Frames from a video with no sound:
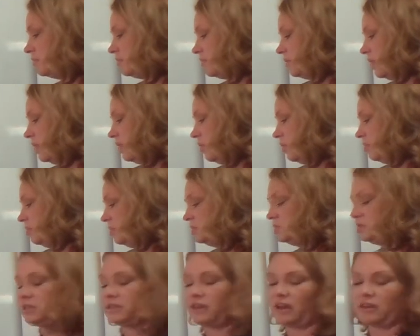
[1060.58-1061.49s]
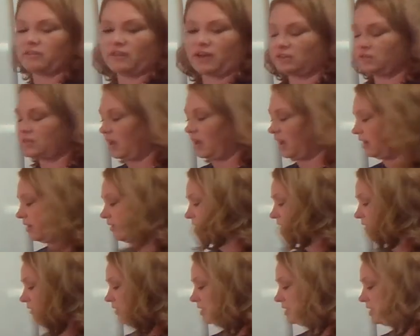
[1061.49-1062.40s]
I hope you see that vowel
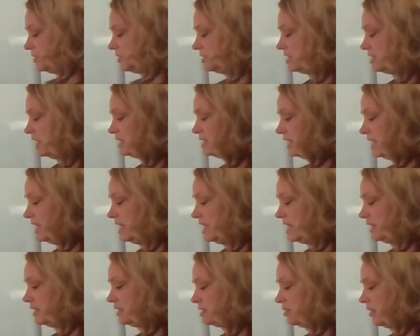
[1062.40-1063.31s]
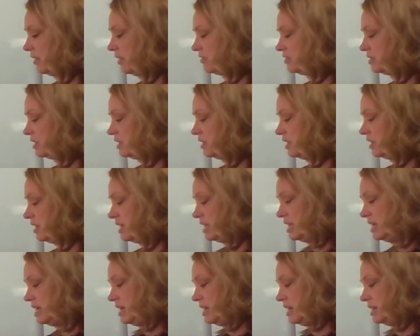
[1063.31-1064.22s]
digraph and know it says E, so we have
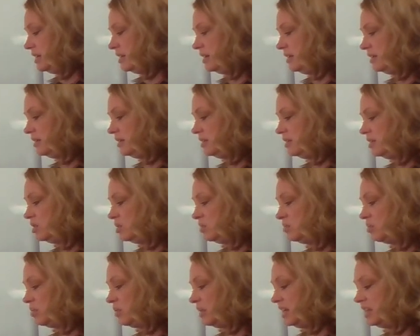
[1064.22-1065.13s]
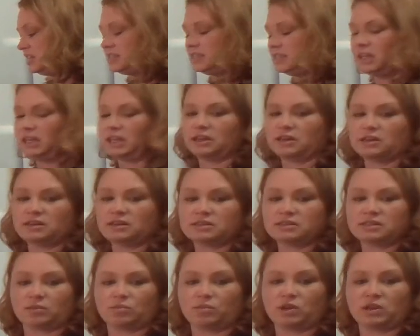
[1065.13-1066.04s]
teen, pre-teen,
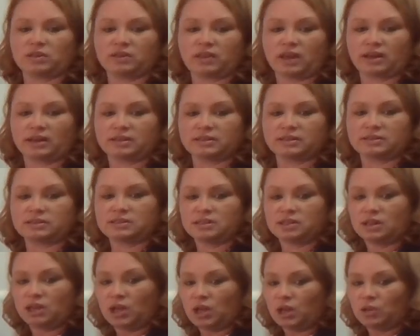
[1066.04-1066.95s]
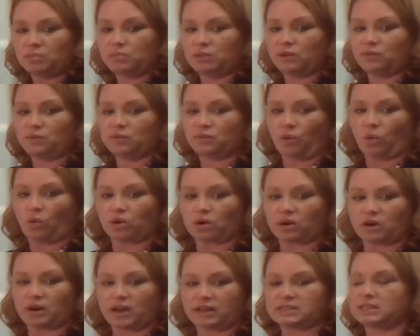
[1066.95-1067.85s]
someone that is
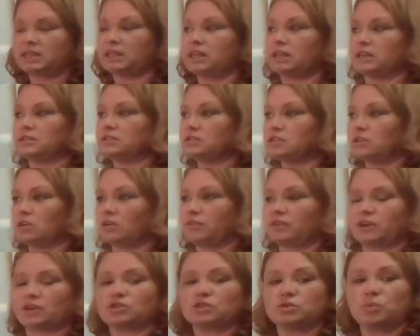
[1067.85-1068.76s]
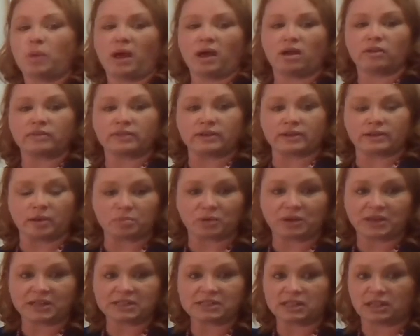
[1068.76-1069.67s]
before a teen. So if you're 12, you're a
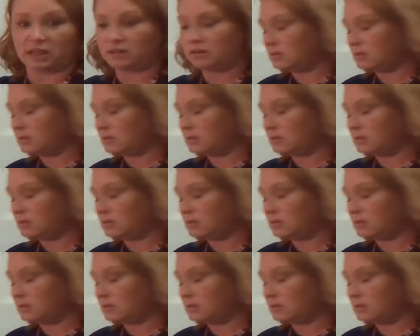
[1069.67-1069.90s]
preteen.